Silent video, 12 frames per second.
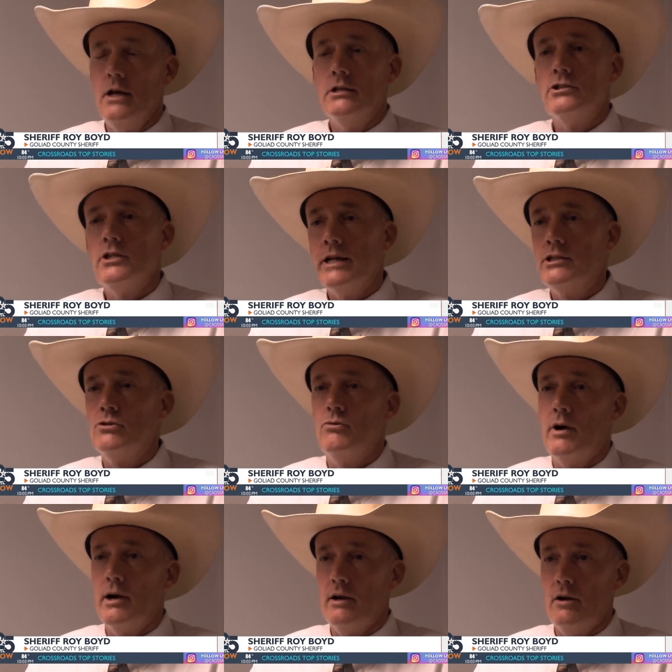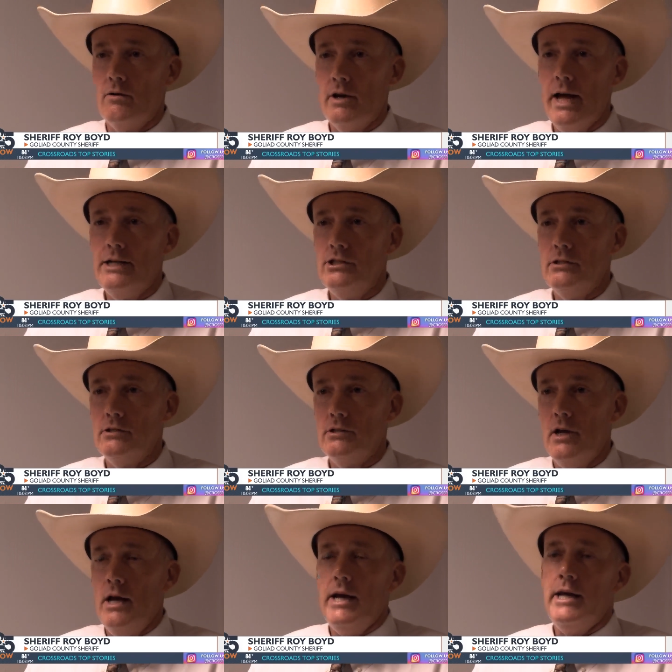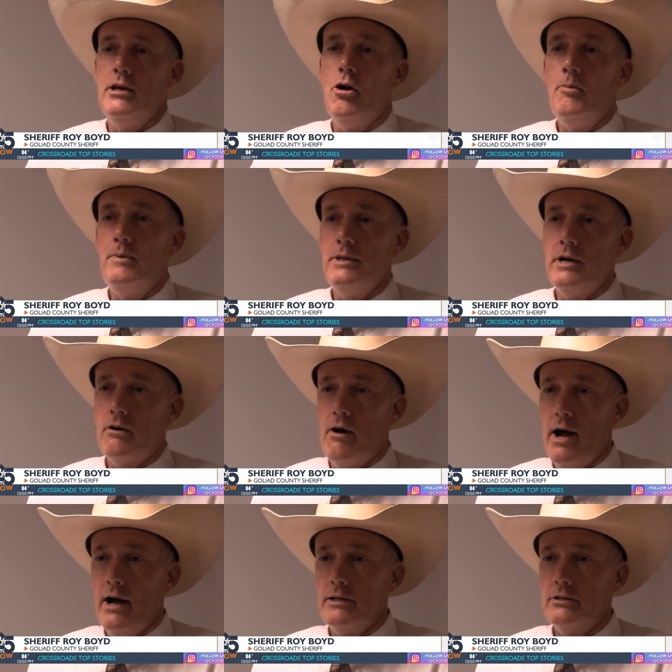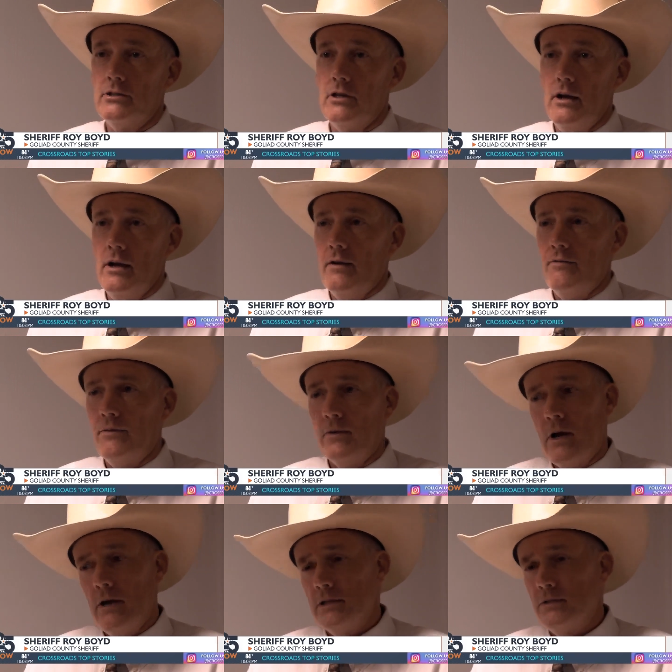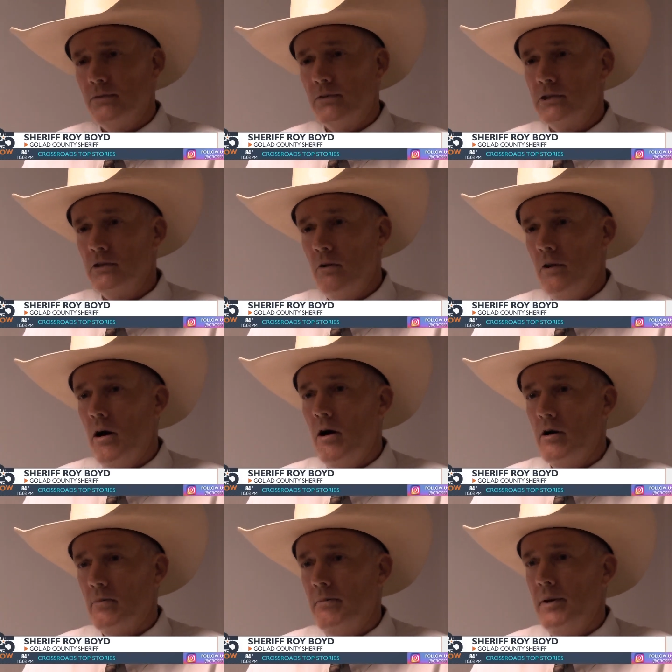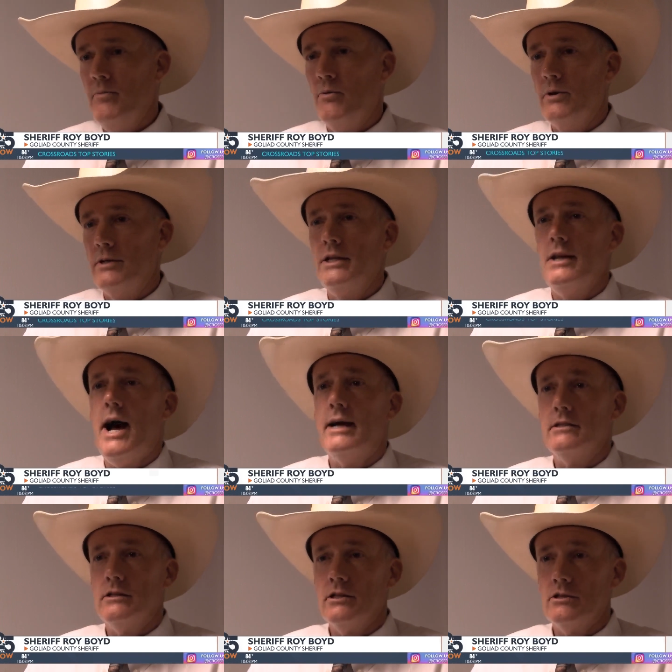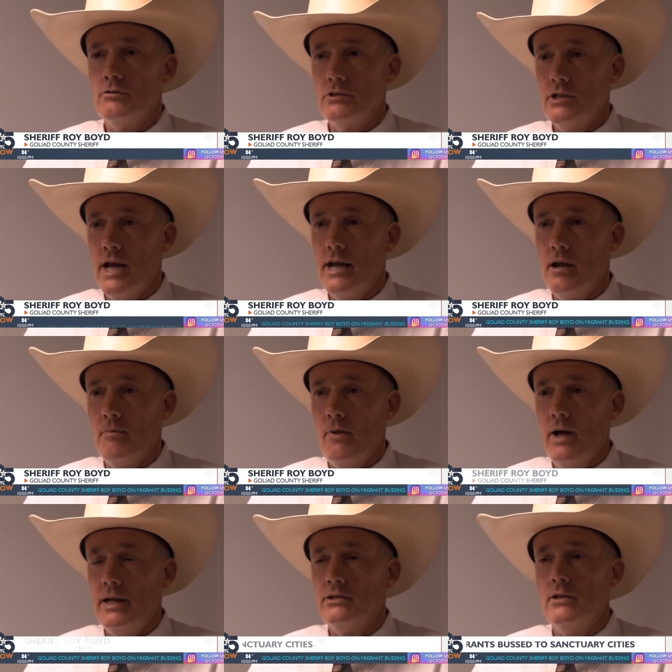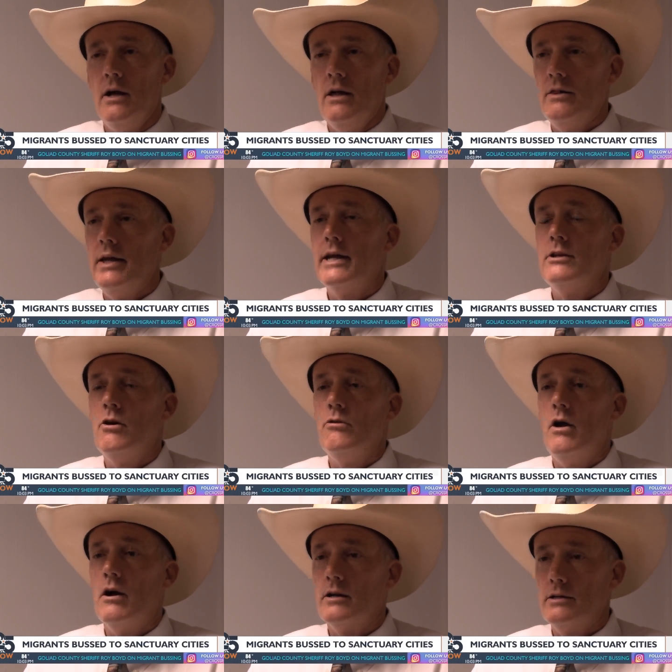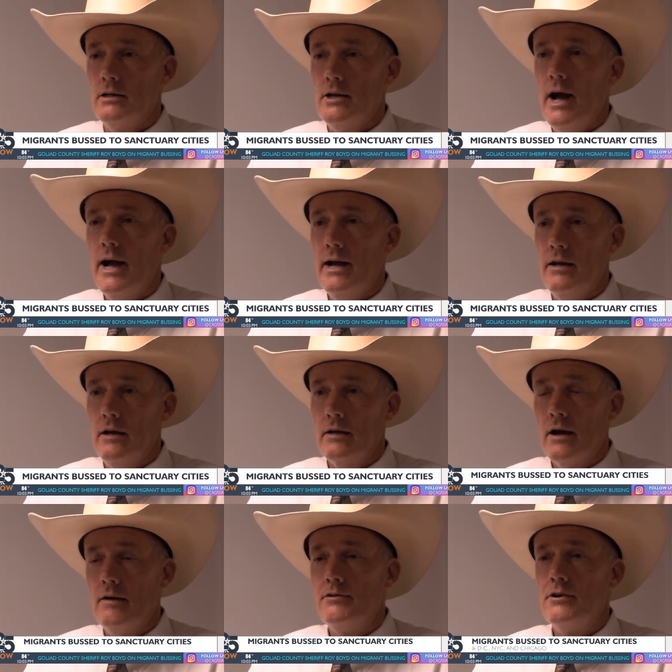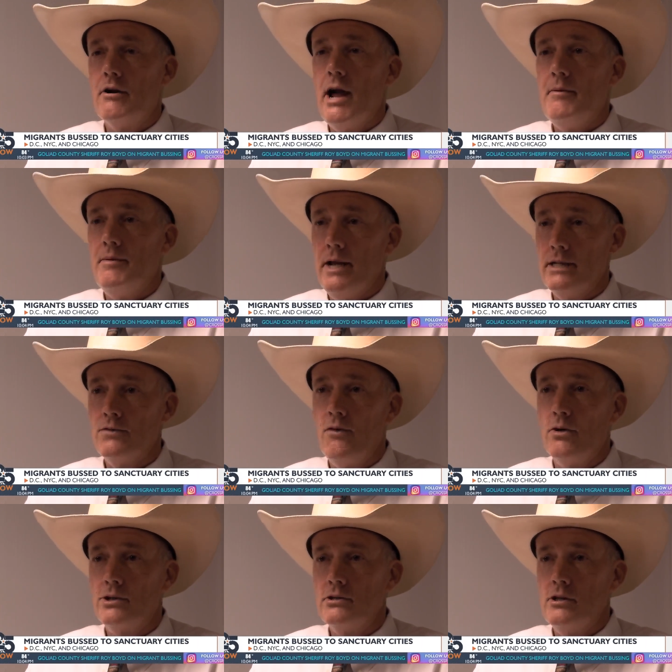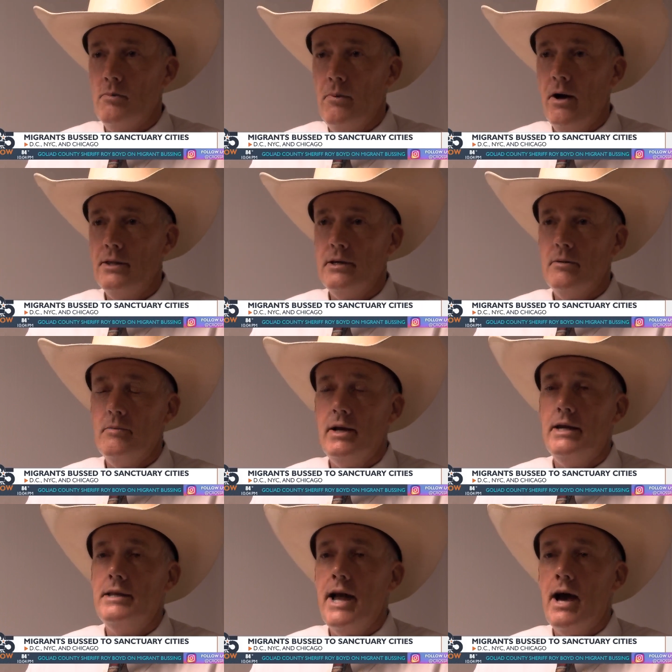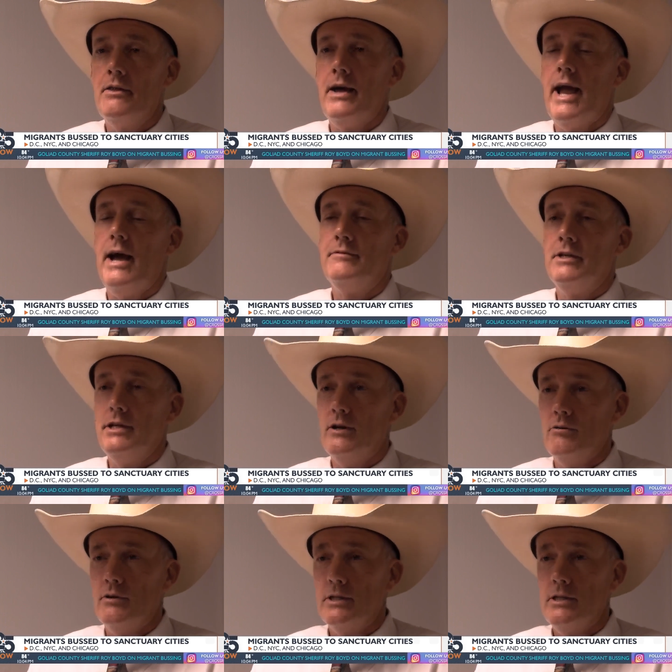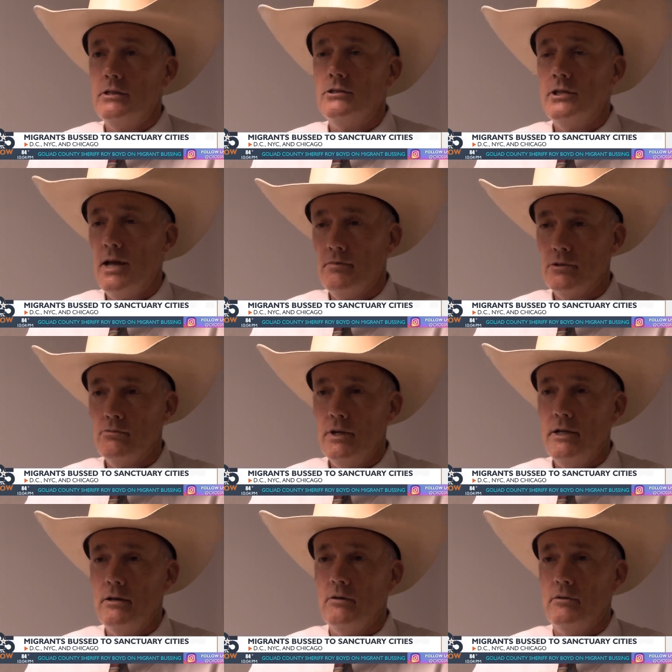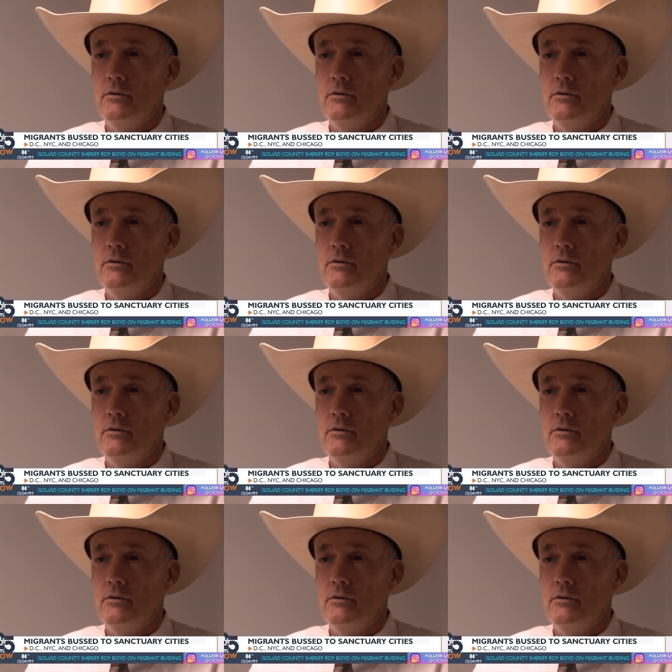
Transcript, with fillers: sanctuary locations, it opened their eyes because for so long people were denying that this was taking place. They can no longer deny it. Governor Abbott has forced it upon them, and now they have to deal with it the same as we do.